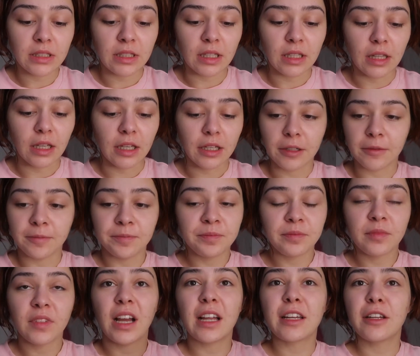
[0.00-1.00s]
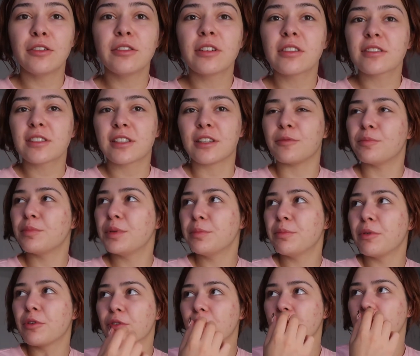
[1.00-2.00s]
That, like, I know there are some
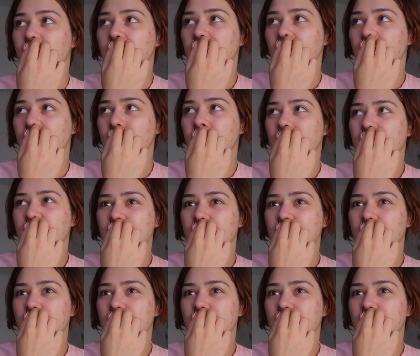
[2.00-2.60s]
people who are really like